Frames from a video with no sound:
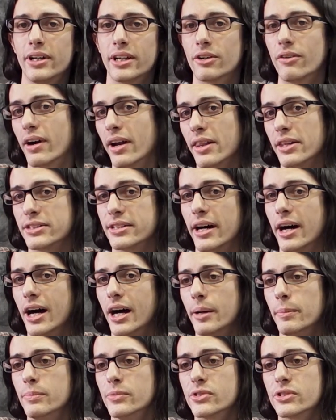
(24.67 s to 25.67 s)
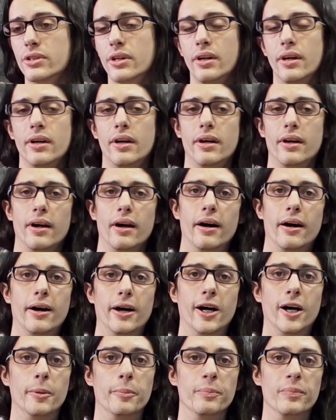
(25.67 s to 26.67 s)
Like a lot of the times,
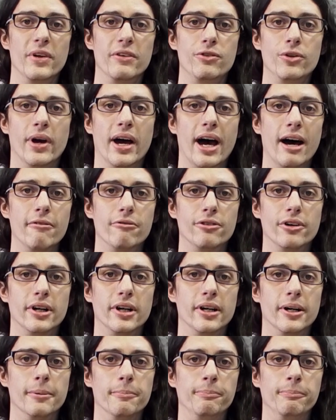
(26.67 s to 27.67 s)
if you have